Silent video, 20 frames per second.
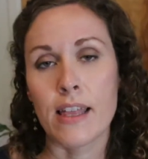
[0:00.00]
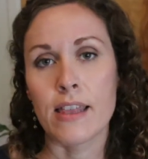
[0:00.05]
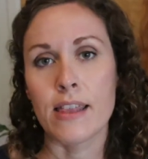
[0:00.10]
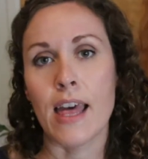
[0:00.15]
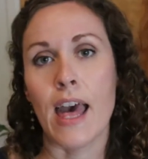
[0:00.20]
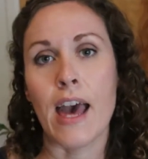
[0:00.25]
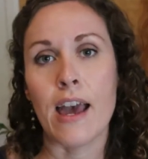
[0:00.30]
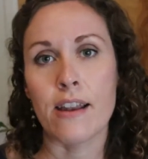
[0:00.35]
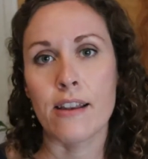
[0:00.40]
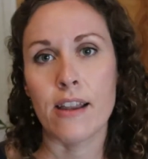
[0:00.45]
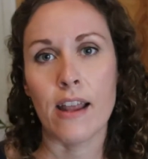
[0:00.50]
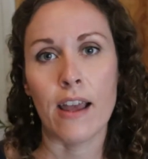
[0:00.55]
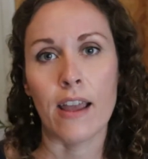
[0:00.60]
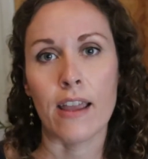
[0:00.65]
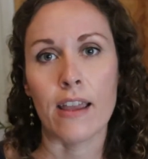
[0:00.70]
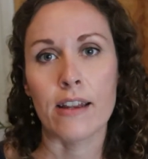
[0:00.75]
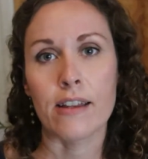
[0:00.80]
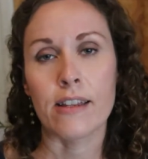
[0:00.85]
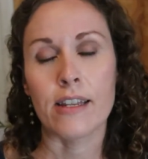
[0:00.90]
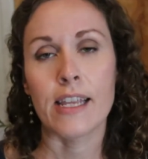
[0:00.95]
that
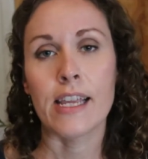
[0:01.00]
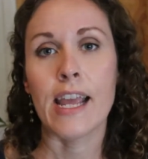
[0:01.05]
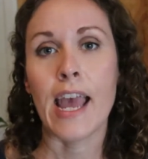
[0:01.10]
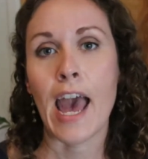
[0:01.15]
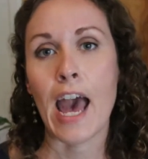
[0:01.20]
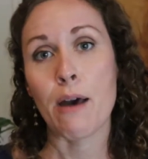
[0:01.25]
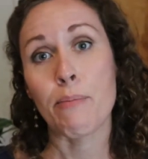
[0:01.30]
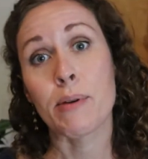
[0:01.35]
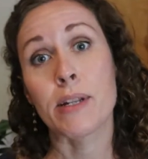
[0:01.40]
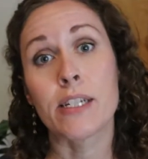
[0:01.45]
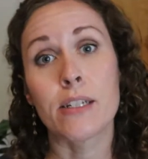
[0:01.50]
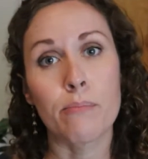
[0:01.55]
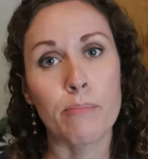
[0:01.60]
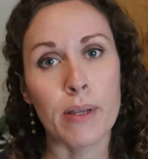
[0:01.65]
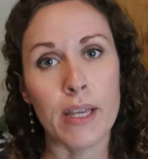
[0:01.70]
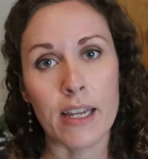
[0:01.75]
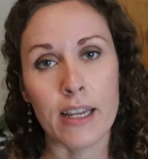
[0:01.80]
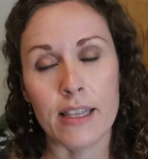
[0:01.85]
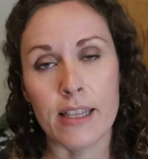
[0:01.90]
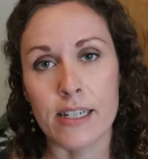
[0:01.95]
night. He happened to
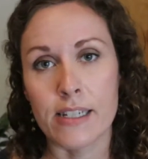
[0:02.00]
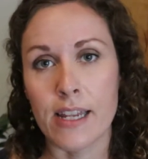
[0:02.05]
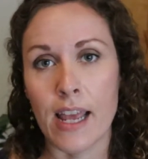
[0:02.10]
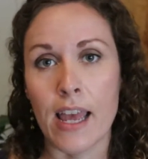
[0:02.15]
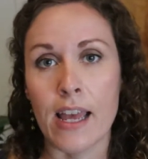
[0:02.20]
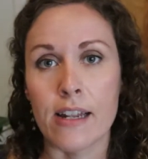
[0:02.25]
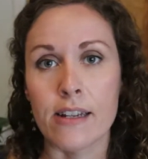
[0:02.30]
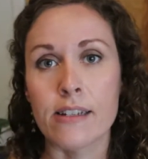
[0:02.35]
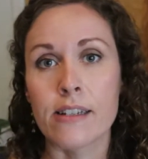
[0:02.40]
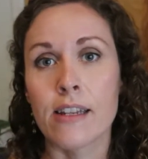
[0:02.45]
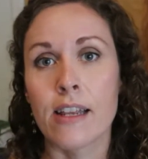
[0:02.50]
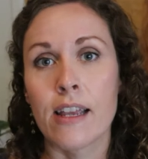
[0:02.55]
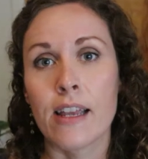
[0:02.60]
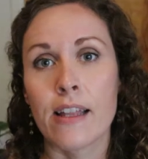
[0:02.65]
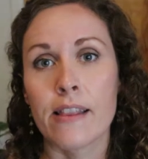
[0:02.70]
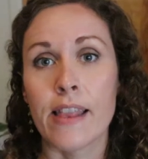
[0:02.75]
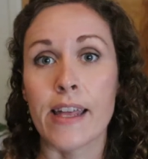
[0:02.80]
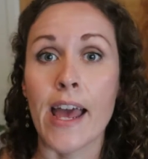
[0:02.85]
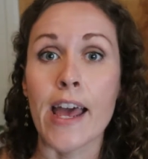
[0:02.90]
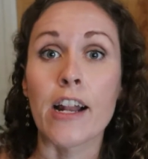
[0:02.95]
pick the tent
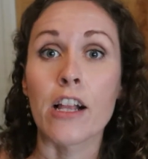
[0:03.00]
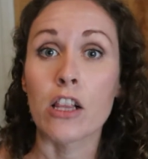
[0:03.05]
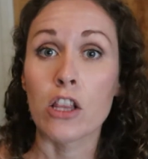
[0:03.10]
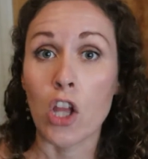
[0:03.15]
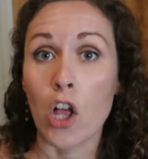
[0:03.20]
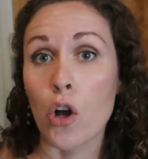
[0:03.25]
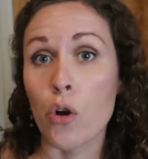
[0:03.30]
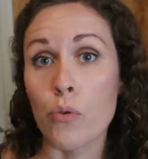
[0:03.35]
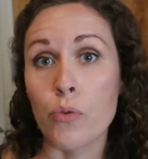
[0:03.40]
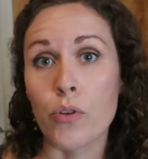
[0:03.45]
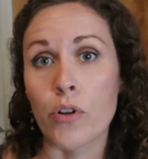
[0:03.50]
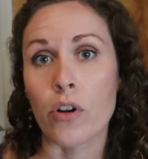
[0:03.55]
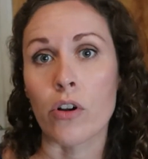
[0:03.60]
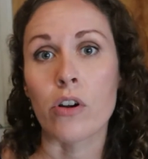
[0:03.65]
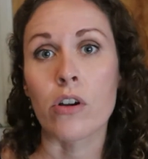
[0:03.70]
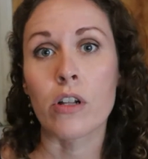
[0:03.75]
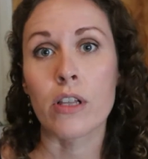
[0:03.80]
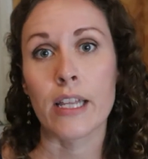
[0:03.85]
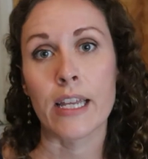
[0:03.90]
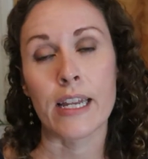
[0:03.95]
that had a lone
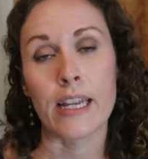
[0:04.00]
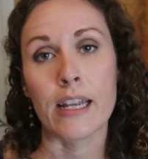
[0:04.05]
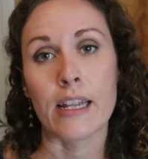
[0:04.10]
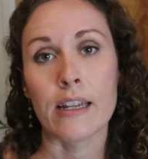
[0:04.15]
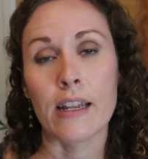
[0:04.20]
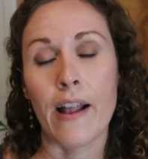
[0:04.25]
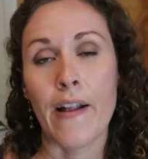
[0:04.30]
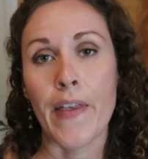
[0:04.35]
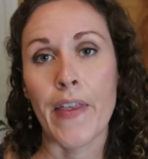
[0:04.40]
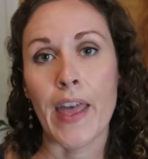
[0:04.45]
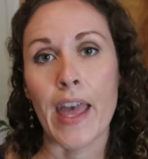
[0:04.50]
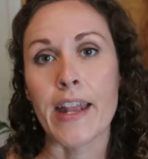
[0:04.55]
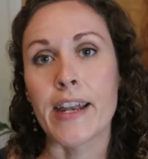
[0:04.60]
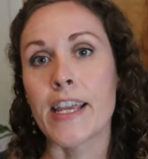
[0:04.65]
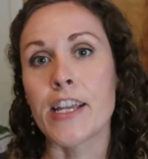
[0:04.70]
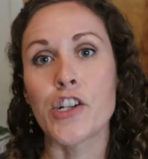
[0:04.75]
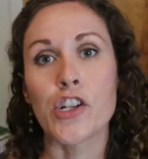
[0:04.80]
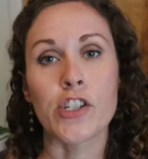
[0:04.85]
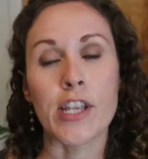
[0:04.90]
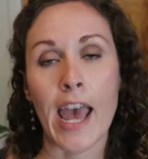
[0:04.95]
girl in it, and
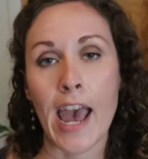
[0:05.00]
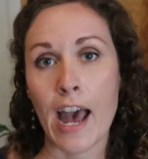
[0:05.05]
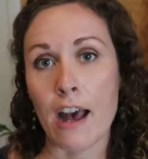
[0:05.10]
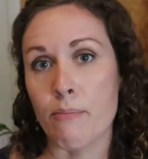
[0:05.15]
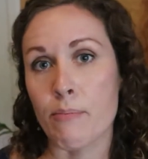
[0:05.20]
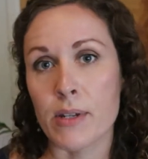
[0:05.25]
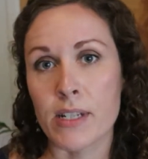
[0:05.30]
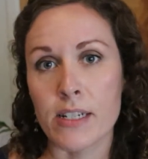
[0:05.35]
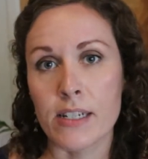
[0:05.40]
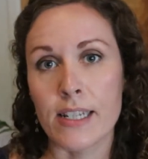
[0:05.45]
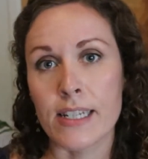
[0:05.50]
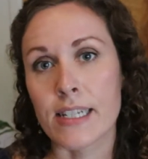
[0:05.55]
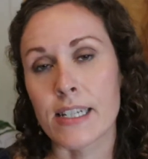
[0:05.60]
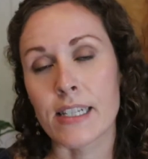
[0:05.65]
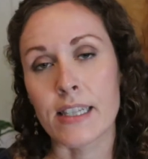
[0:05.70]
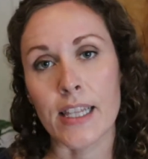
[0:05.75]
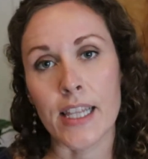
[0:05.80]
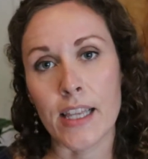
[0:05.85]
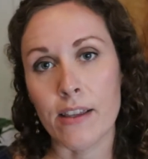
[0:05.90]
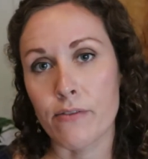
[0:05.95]
he just happened
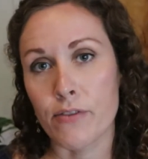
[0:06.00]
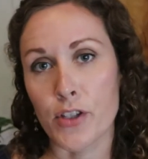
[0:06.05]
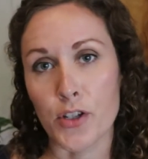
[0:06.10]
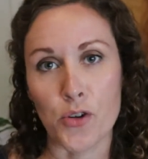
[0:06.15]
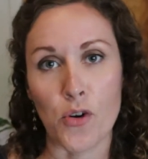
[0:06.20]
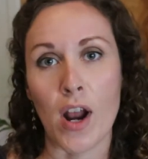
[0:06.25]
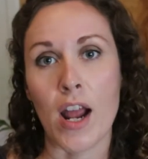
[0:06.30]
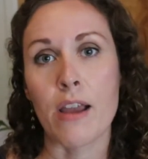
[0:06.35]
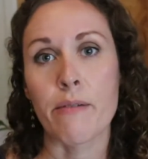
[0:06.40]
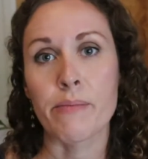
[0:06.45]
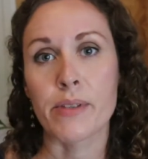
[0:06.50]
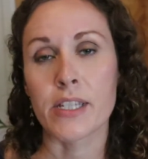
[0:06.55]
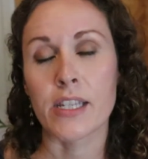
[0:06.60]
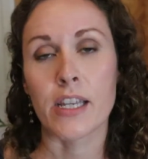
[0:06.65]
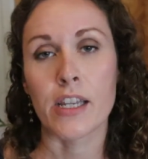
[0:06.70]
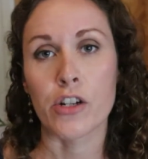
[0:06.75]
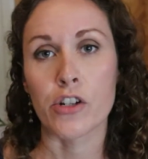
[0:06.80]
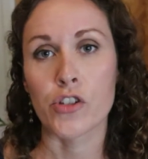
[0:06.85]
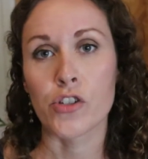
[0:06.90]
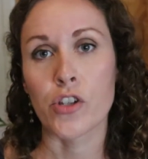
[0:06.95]
to leave the crime
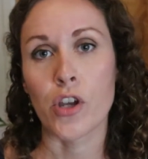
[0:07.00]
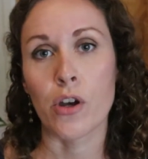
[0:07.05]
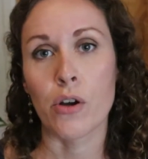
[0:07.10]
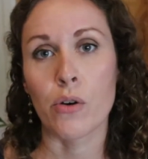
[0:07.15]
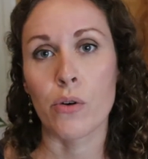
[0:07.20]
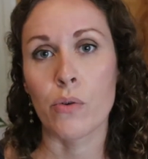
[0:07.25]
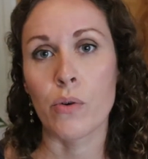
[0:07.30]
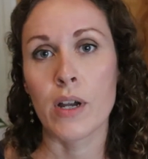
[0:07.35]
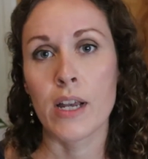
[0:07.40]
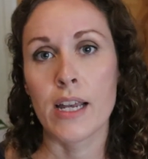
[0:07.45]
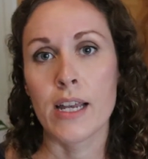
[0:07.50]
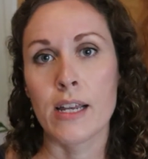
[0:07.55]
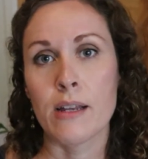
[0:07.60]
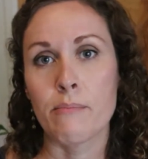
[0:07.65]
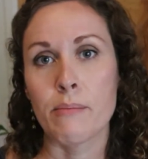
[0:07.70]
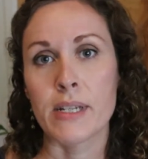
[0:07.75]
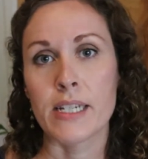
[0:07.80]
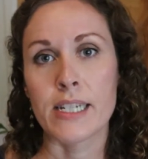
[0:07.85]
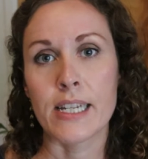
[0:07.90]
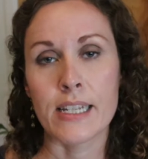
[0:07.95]
scene so
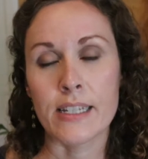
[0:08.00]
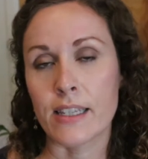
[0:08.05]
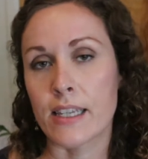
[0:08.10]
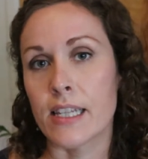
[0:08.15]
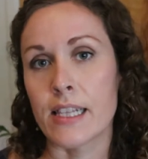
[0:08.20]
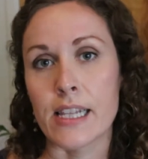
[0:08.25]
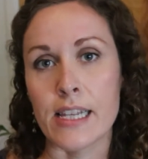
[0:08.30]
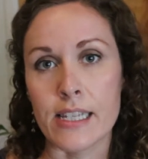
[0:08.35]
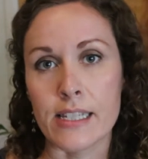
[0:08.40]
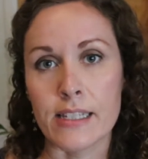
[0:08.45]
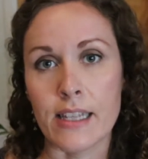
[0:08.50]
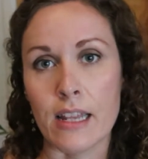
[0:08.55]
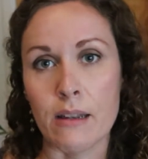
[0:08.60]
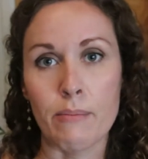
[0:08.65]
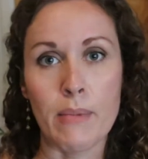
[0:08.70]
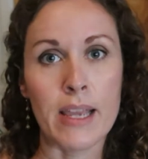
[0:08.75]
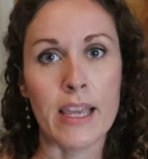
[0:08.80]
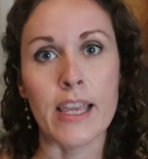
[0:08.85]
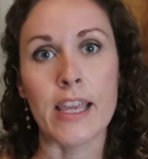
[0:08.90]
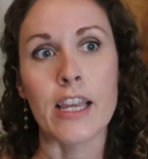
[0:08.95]
meticulous and
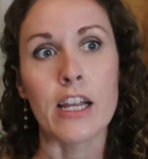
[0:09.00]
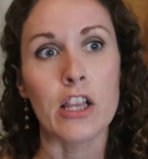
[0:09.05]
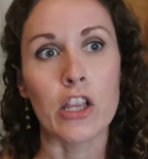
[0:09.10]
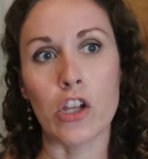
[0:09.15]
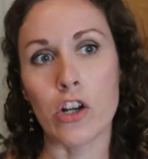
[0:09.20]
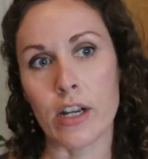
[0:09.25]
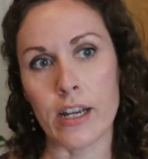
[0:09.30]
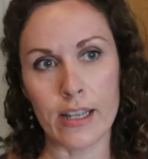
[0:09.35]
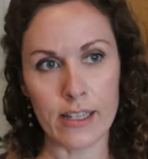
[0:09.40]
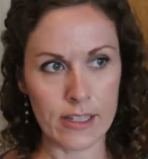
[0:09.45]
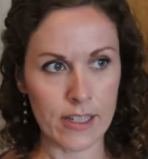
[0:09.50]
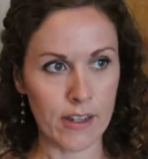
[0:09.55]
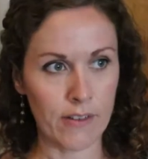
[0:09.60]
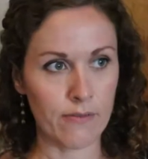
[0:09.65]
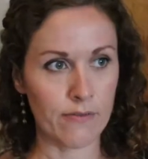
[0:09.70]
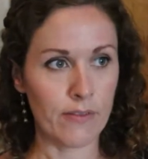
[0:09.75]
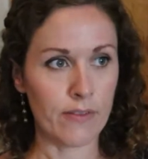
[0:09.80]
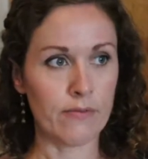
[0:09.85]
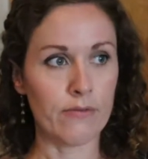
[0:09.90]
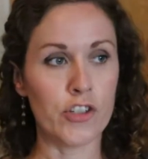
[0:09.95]
making it look as
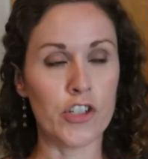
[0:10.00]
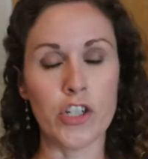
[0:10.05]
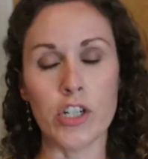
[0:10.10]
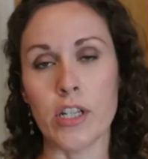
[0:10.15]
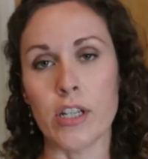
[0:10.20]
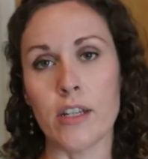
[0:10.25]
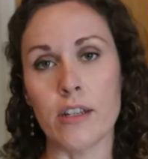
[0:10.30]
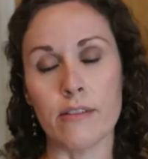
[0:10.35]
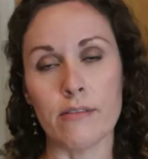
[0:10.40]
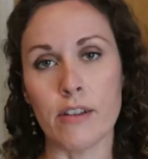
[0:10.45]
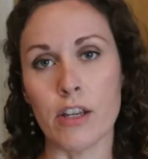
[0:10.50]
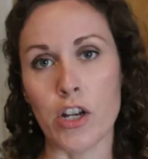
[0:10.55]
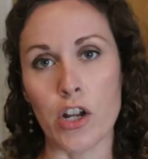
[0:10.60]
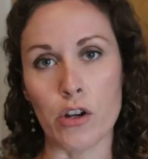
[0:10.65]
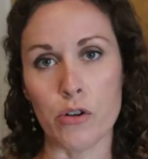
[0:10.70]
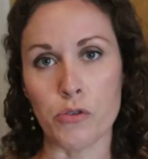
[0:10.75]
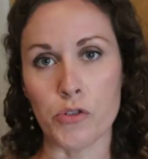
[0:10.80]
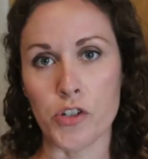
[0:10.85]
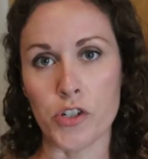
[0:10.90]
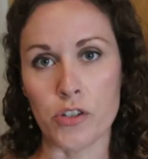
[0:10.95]
if she, you
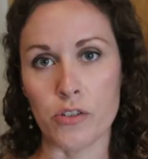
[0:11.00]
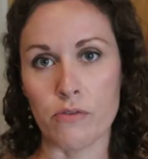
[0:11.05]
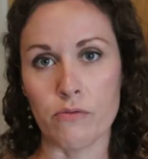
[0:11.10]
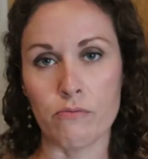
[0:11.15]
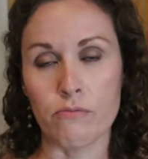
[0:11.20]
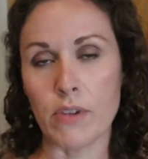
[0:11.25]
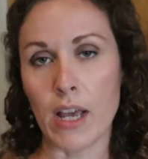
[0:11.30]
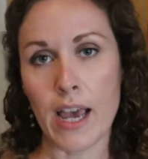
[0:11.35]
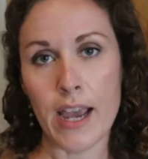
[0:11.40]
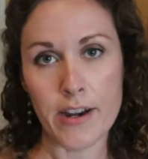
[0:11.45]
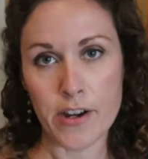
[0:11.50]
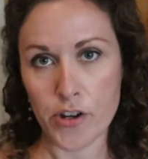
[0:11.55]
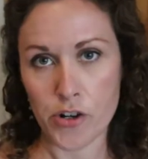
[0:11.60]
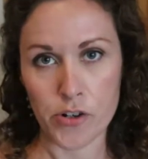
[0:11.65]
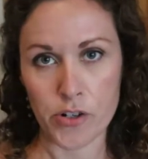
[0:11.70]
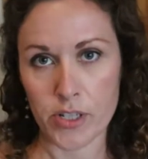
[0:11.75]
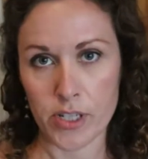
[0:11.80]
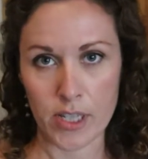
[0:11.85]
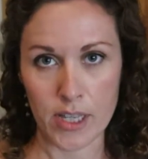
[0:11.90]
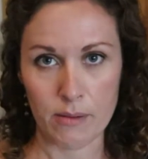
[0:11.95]
know, just died in
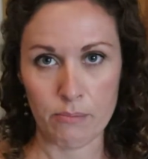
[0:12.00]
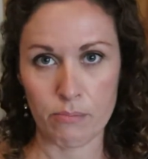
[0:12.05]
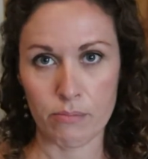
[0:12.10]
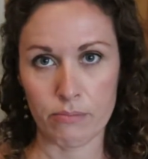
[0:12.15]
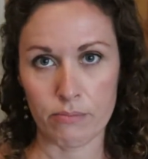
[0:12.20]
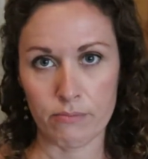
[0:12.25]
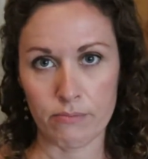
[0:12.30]
her sleep.